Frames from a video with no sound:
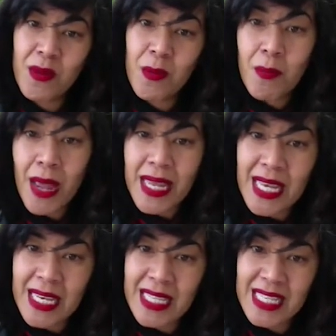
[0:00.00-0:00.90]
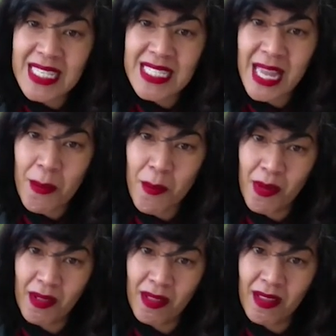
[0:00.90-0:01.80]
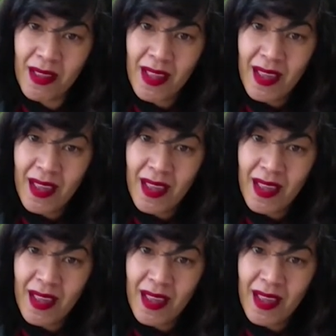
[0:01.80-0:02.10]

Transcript: making it resemble